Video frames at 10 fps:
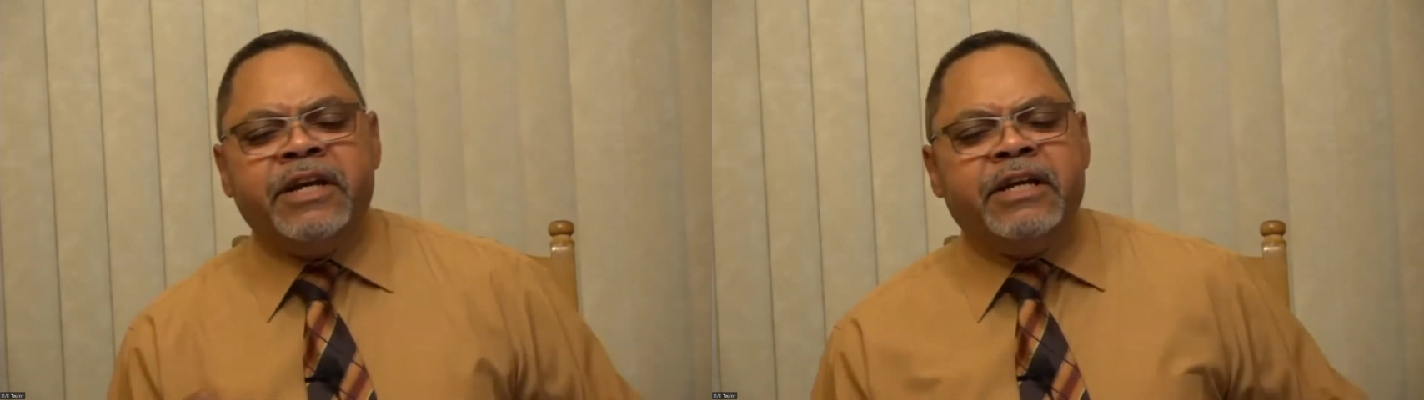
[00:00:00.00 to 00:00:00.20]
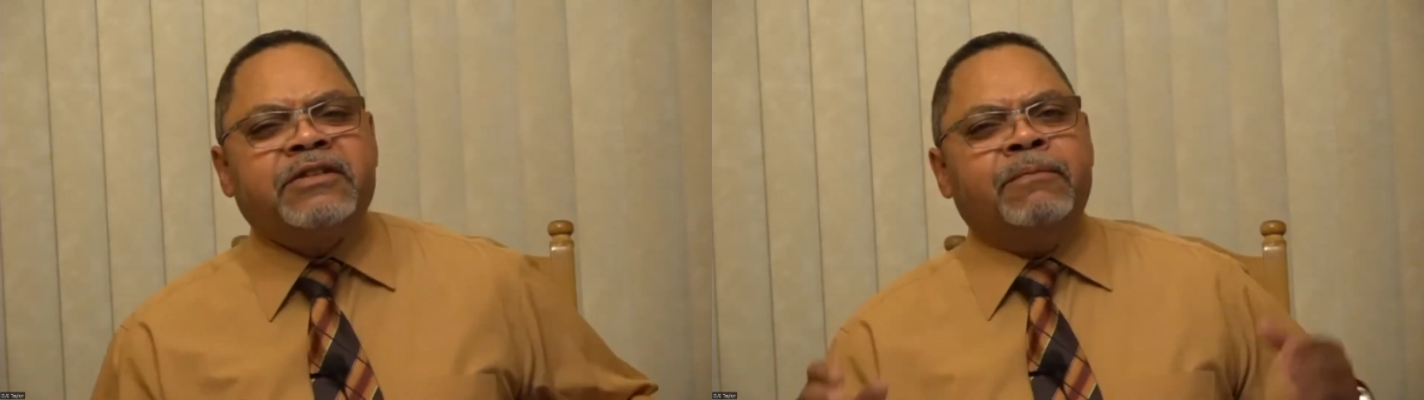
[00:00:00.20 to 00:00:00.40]

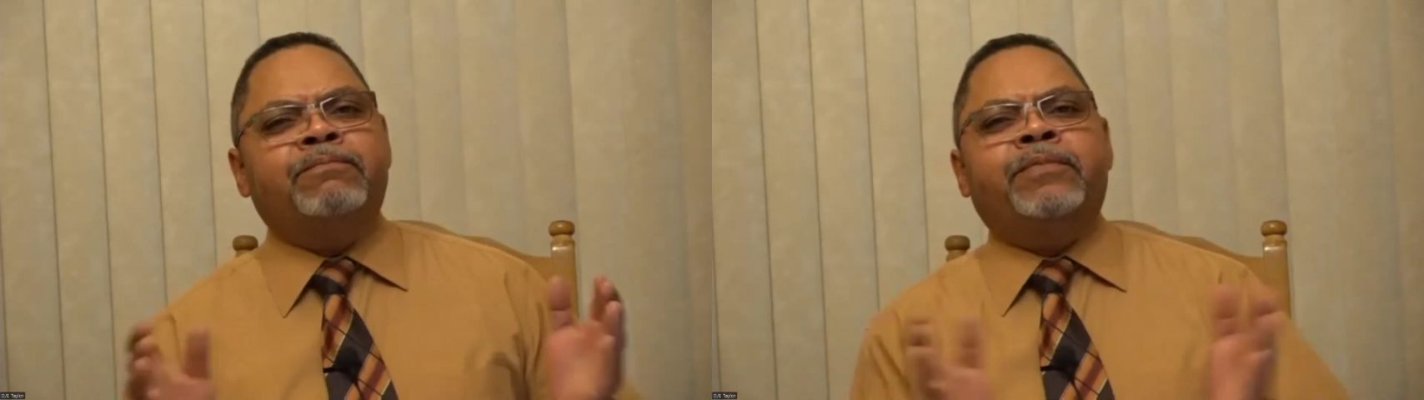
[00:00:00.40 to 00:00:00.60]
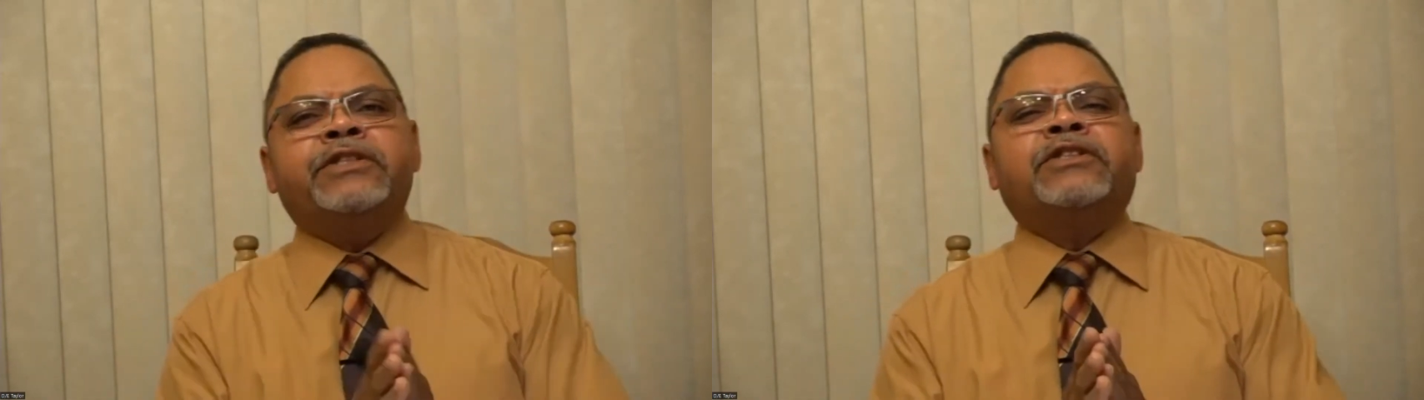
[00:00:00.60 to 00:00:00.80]
He's a
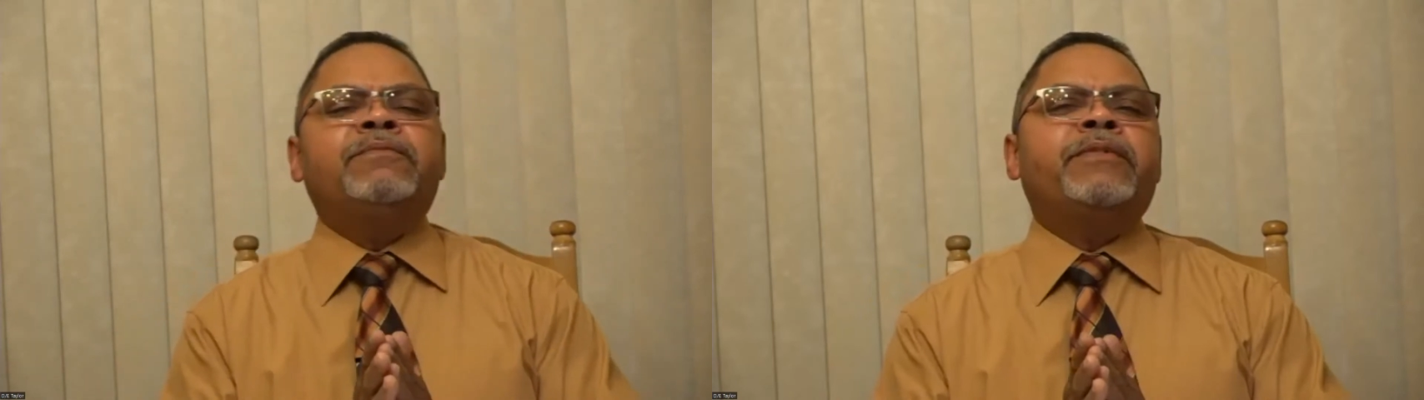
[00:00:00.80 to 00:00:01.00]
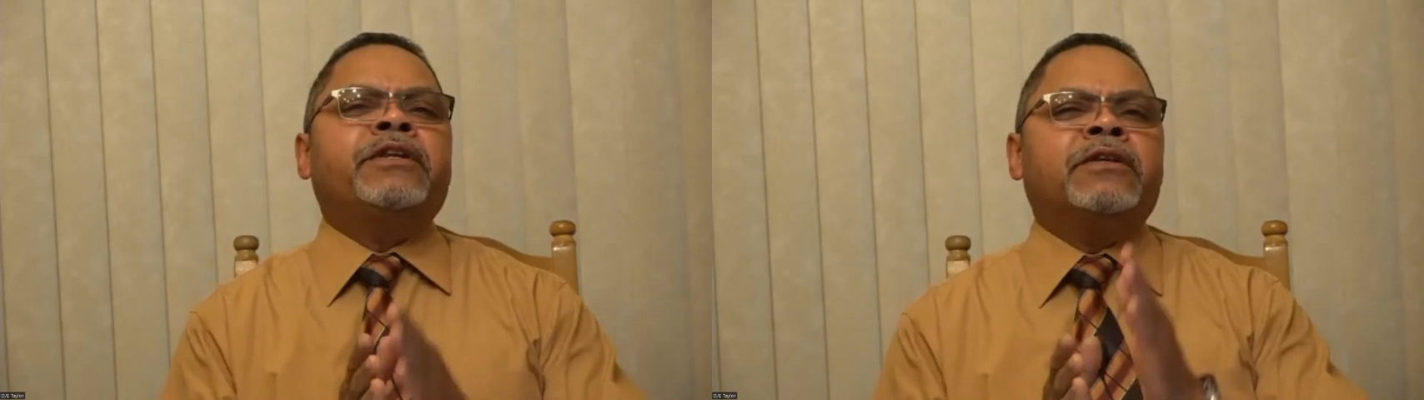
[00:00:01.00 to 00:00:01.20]

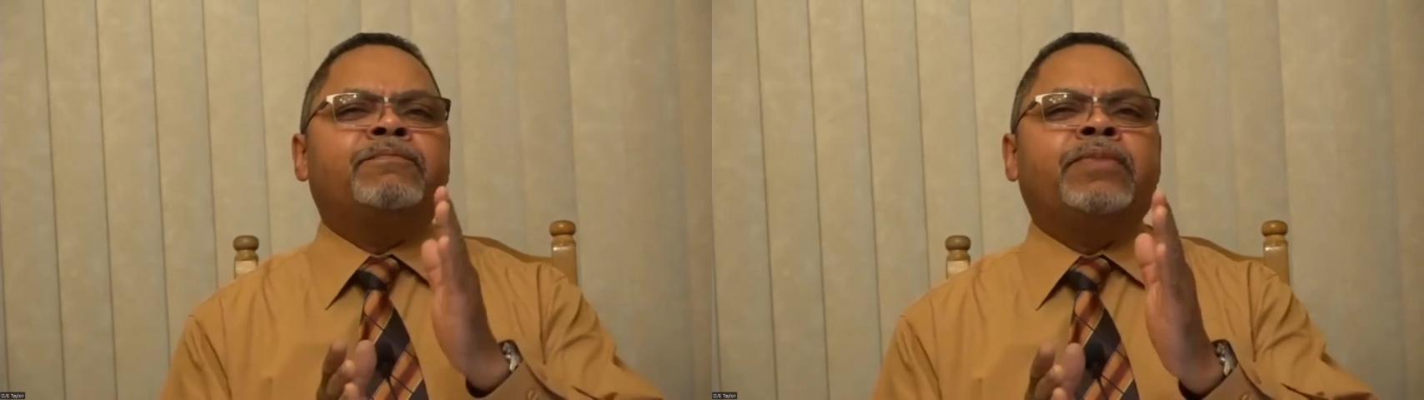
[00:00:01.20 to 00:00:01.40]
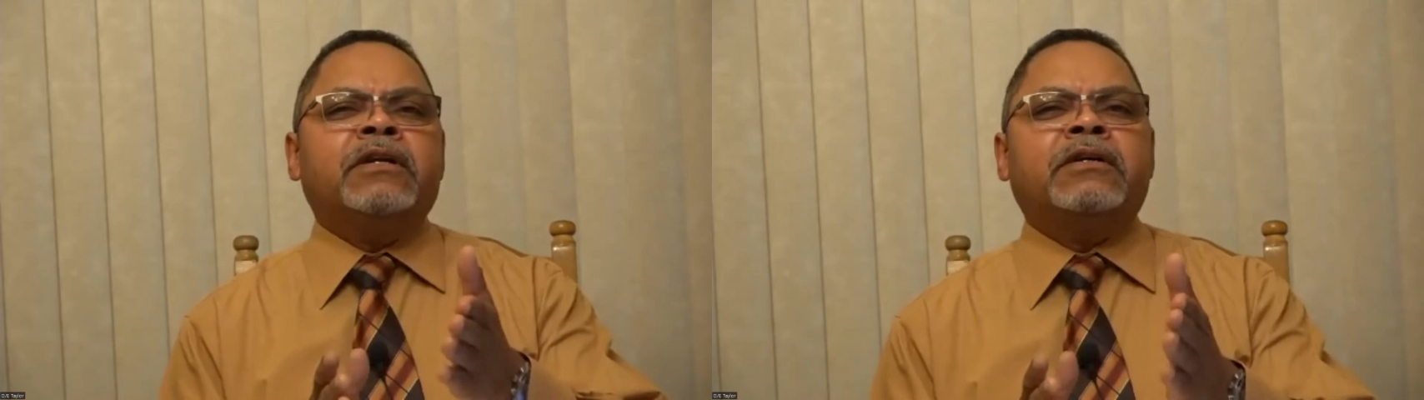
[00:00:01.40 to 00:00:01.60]
bishop in the
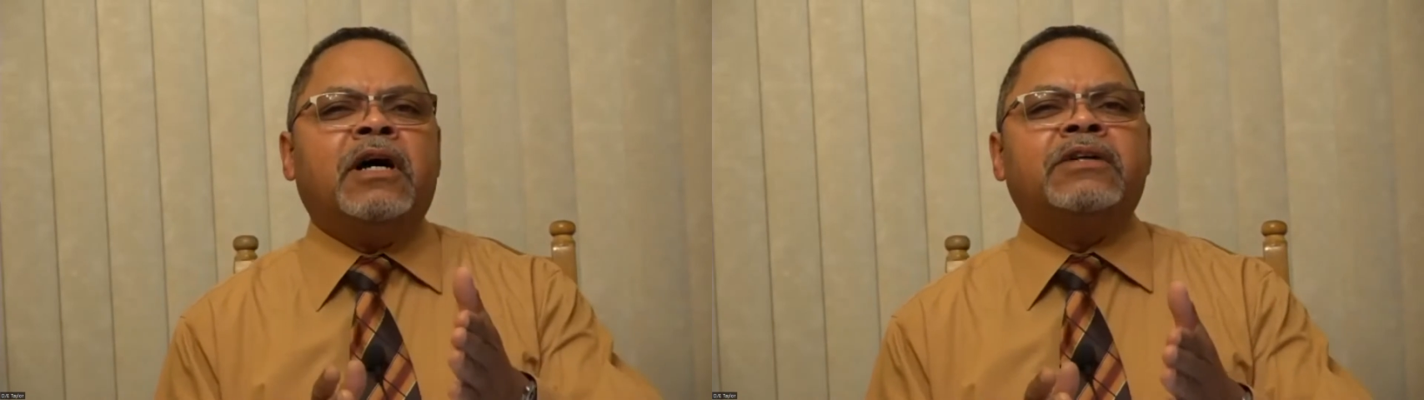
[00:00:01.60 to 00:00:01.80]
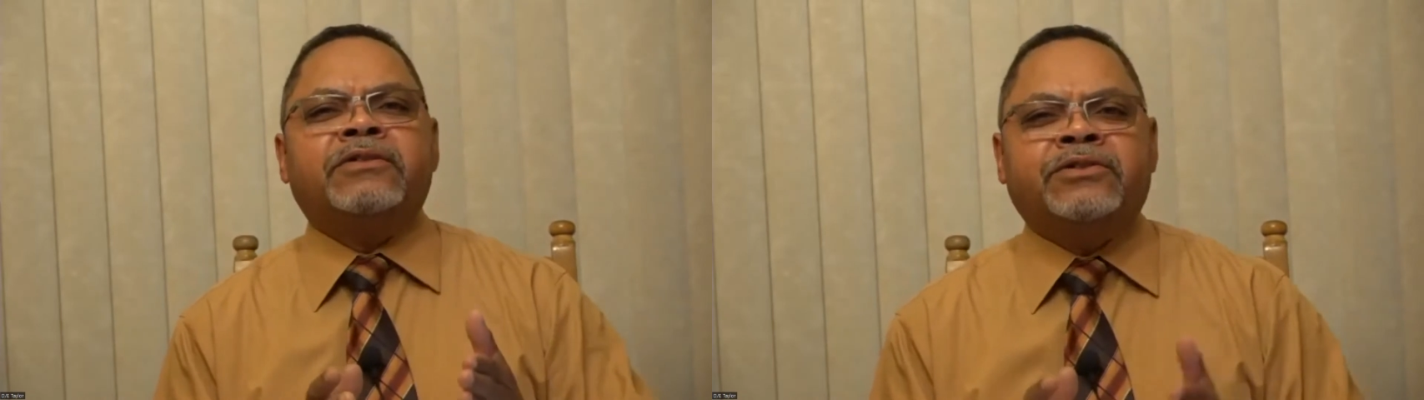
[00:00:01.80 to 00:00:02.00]

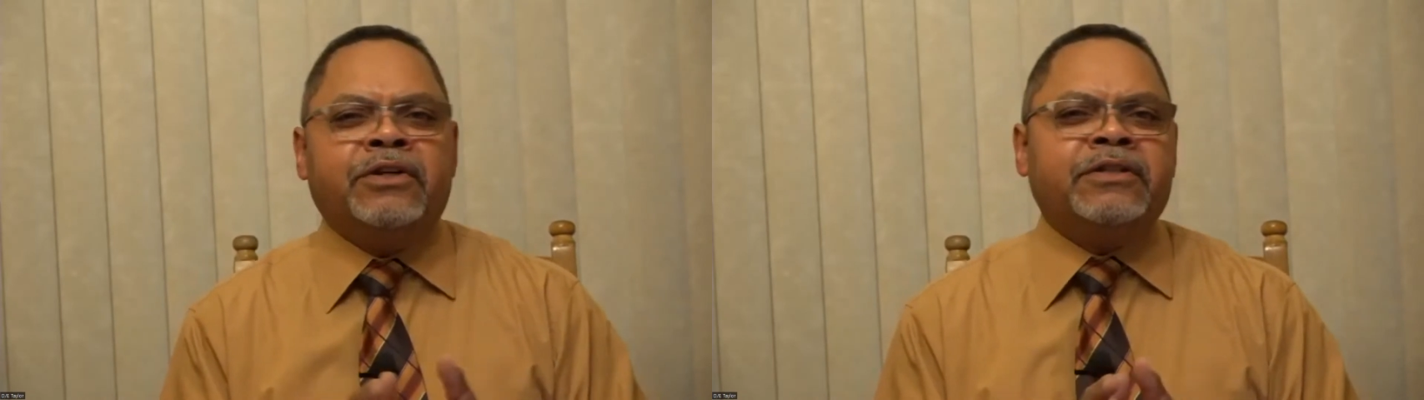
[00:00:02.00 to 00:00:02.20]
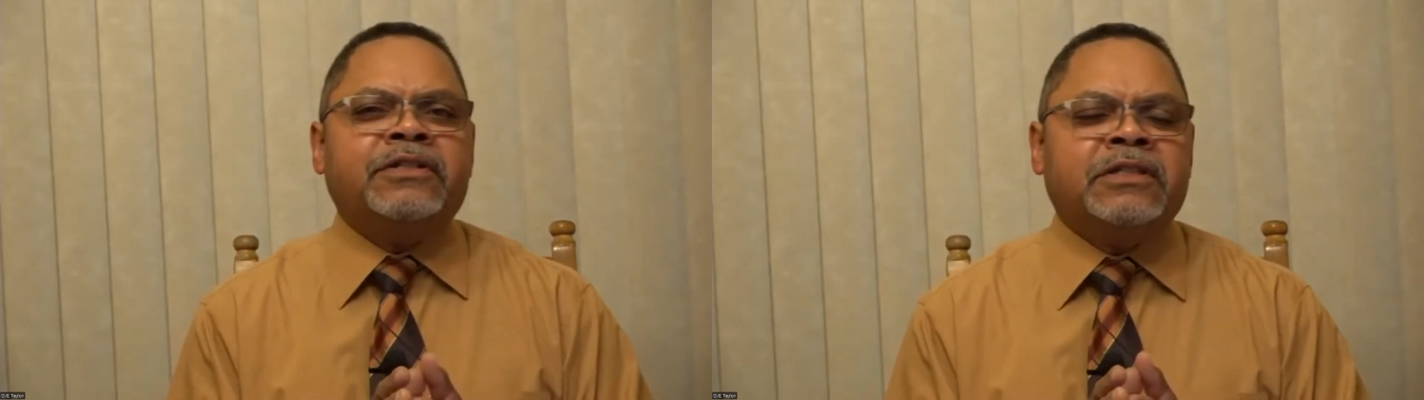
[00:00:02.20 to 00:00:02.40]
Pentecostal
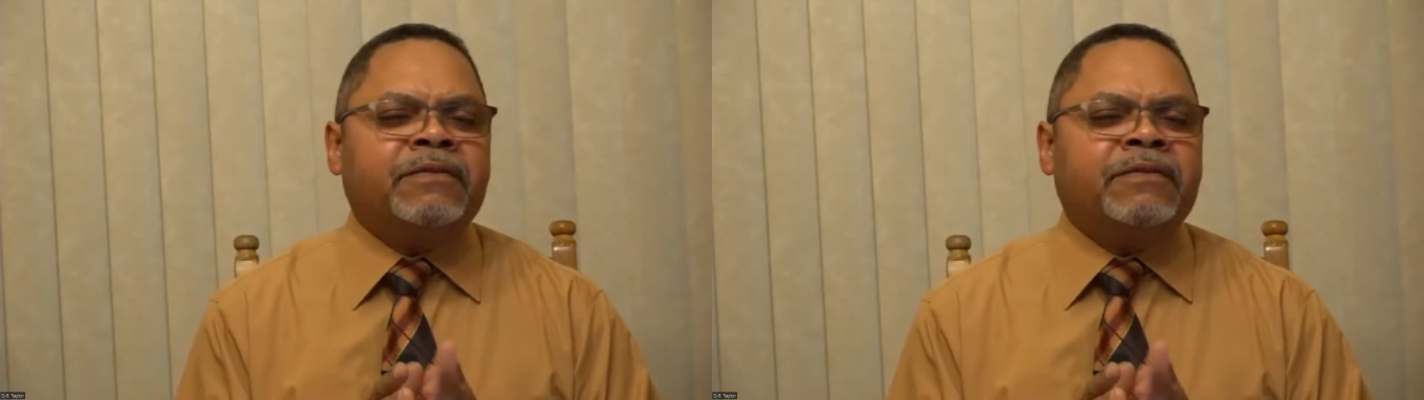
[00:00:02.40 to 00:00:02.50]
churches